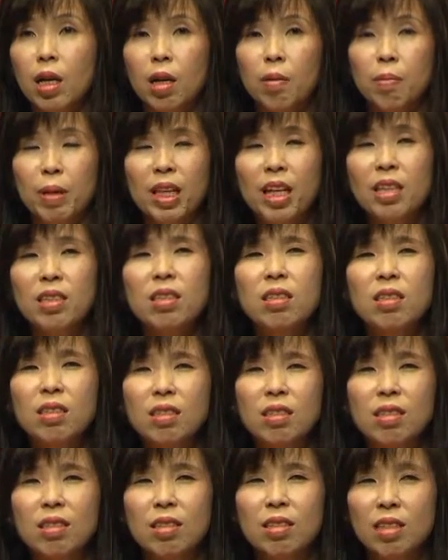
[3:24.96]
But
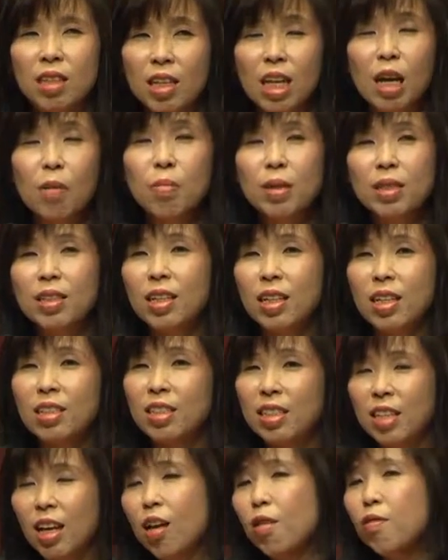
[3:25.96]
the numbers in
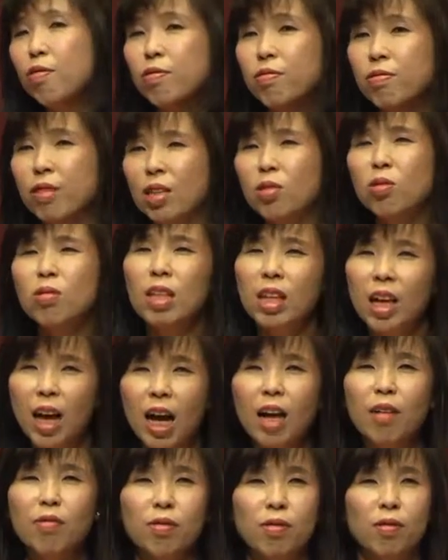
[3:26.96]
itself, that's only
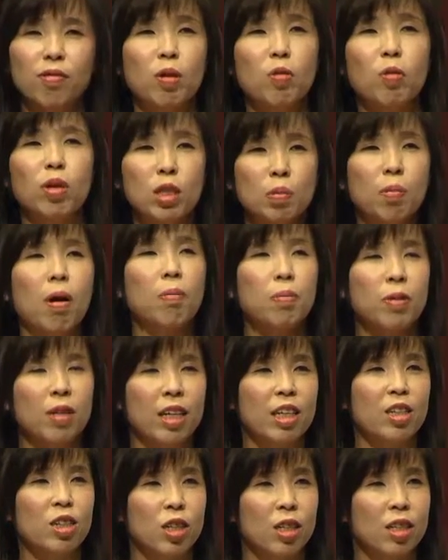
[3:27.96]
half of the world's
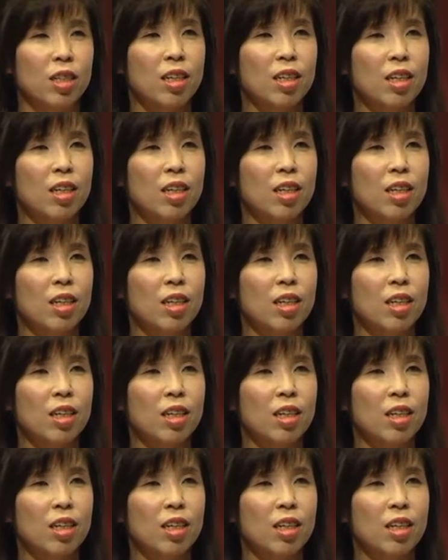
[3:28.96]
population.